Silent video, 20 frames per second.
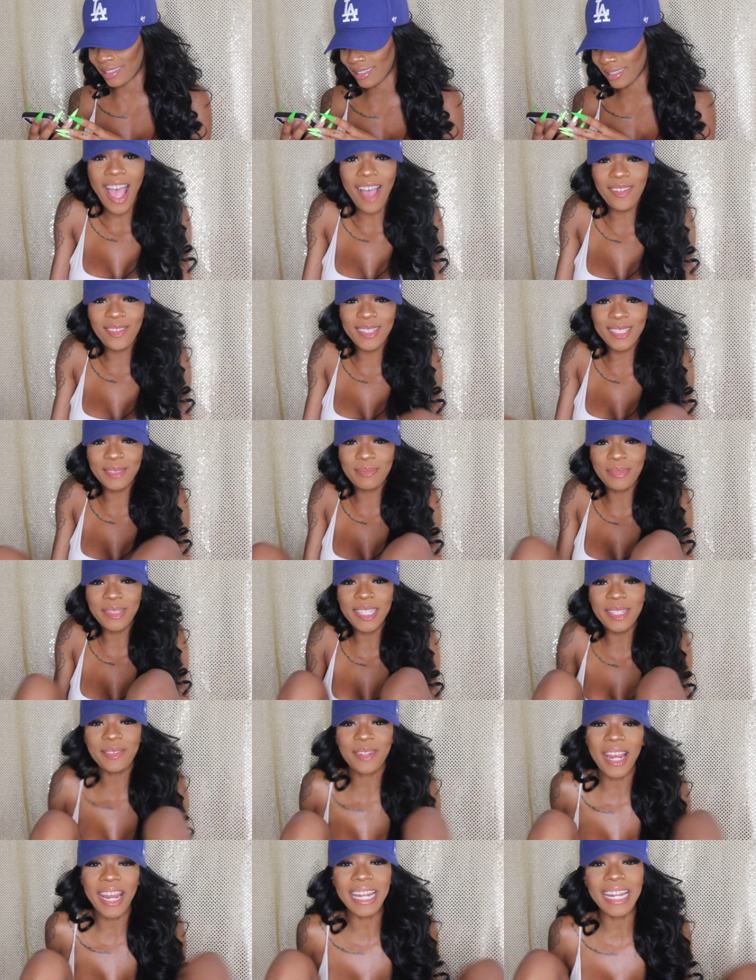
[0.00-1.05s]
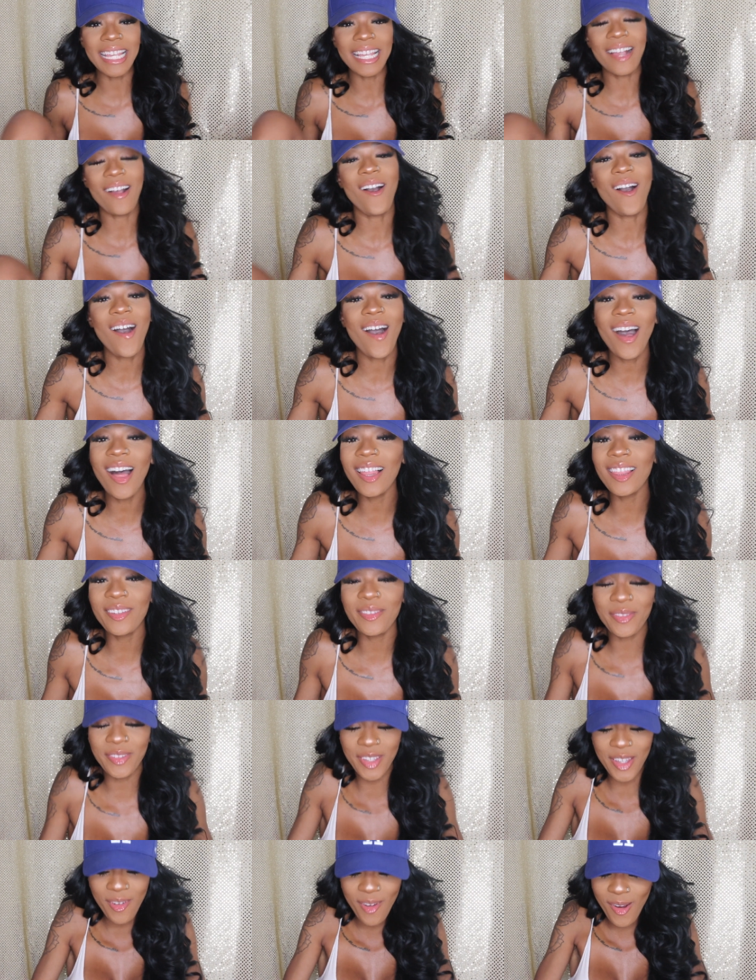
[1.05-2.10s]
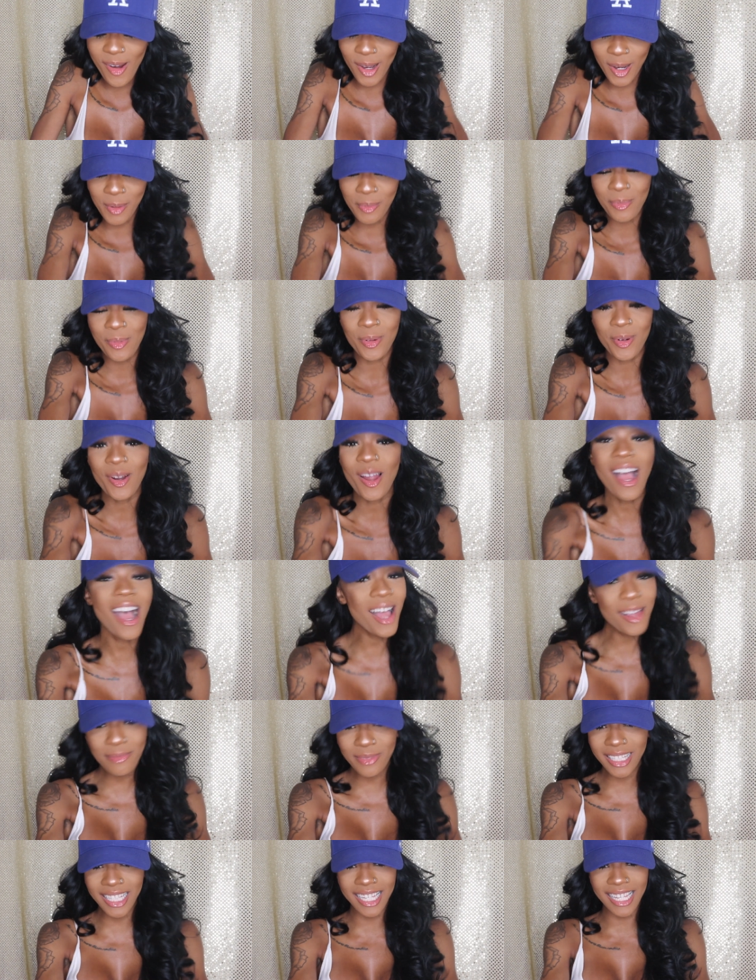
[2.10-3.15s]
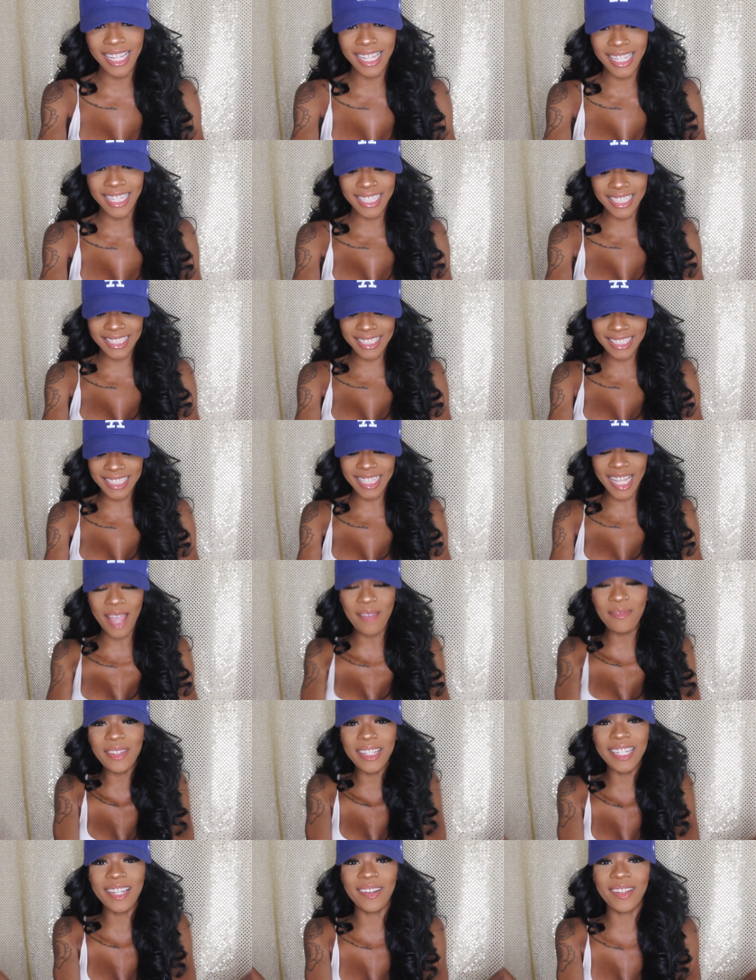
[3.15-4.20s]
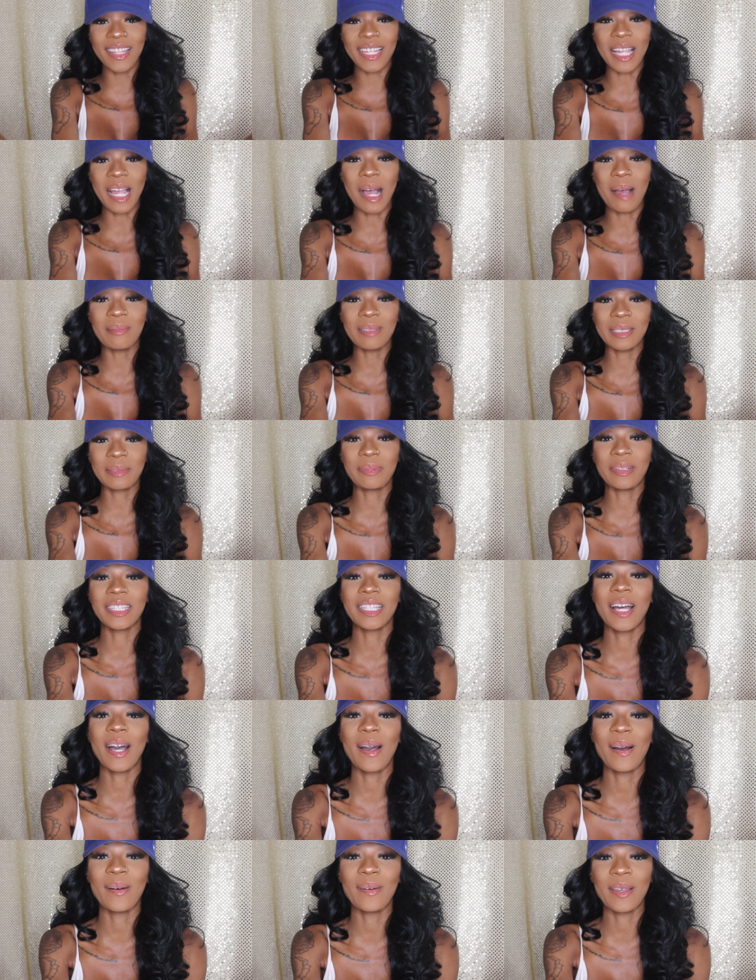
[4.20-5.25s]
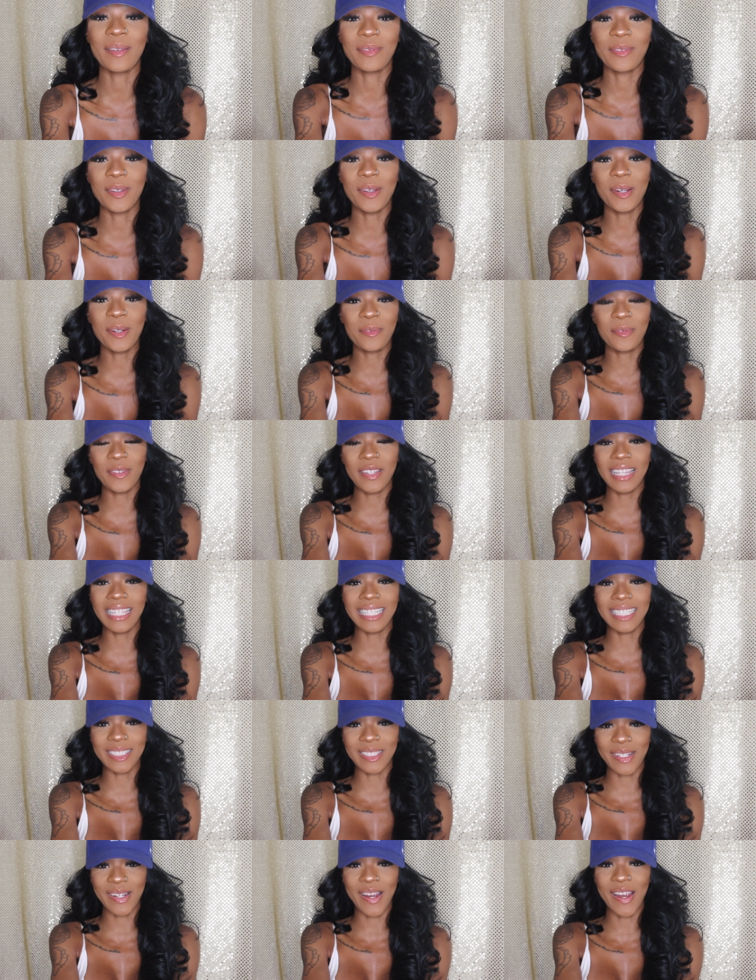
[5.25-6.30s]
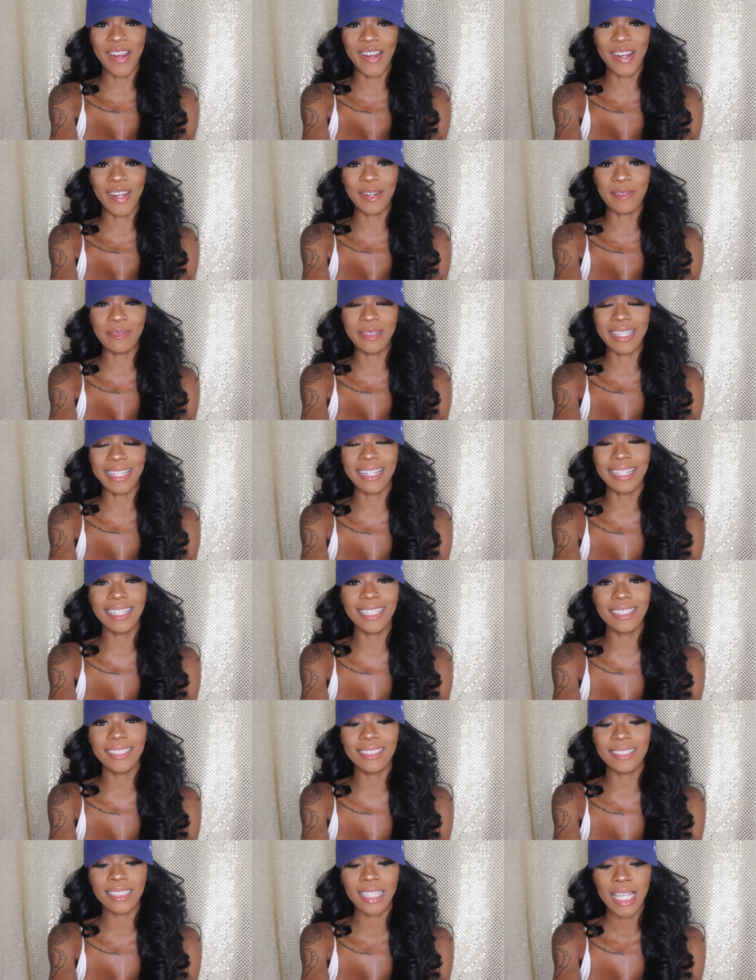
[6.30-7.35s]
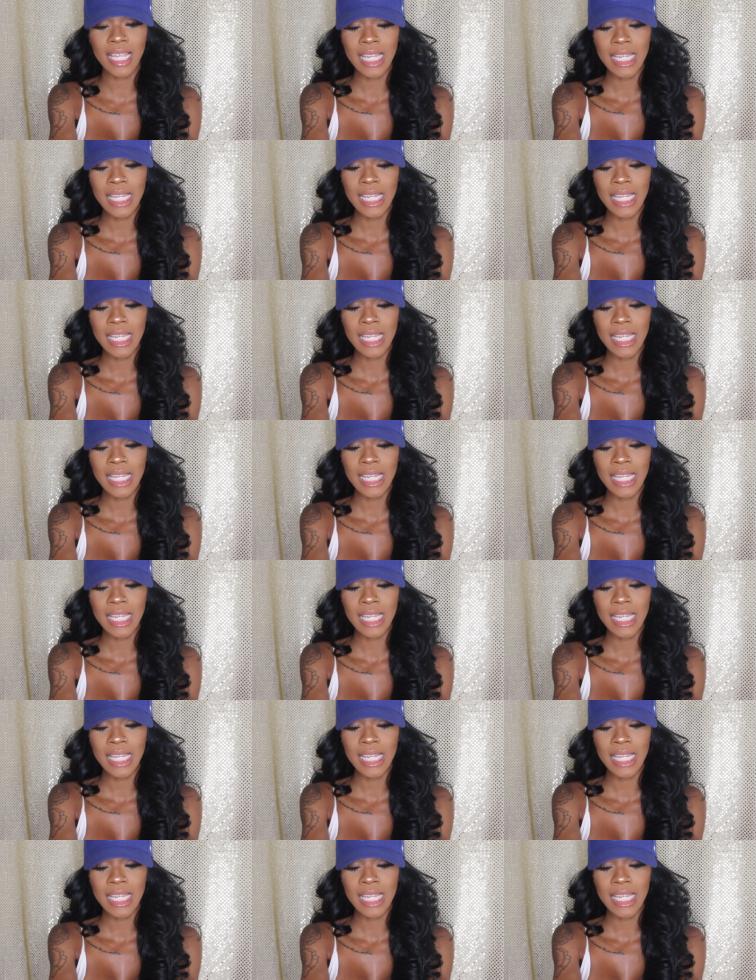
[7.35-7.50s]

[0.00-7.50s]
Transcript: That was me rating all of your prom looks. Let me know in the comments below if your feelings are hurt because